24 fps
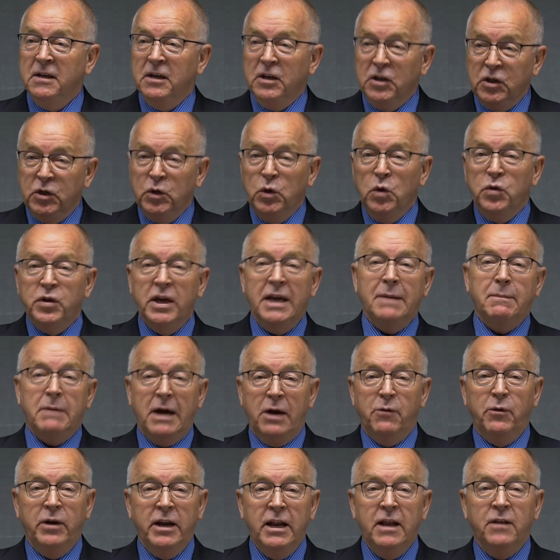You think by
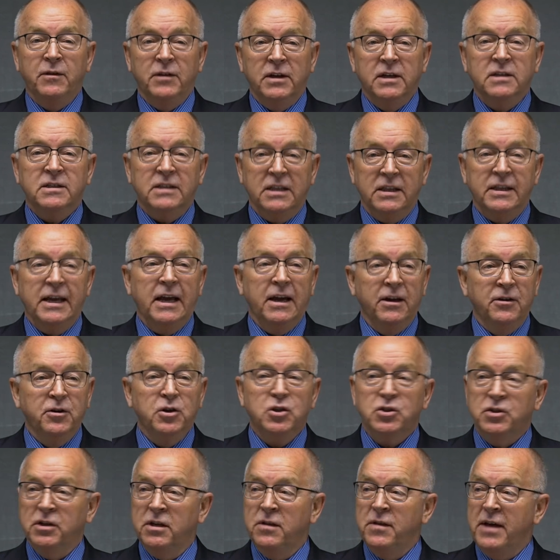reading this that they
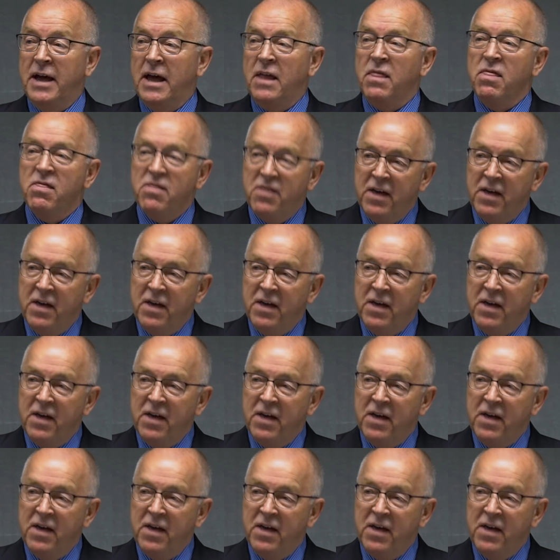understood that.